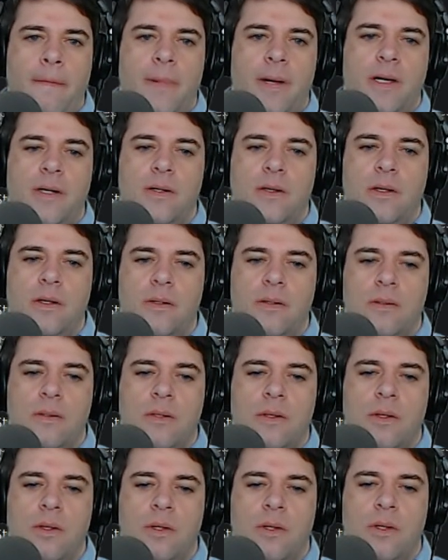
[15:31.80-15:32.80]
I don't know.
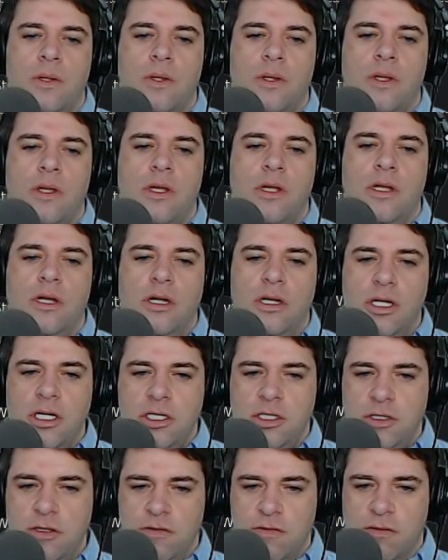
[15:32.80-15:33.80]

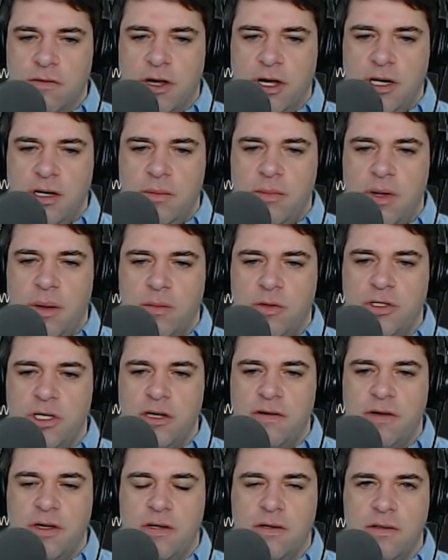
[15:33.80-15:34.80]
List of random number
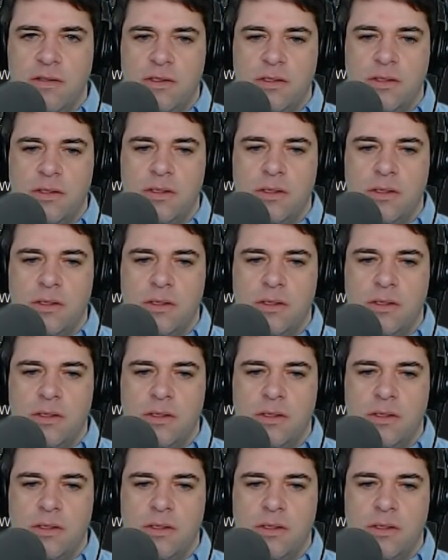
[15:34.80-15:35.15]
generators.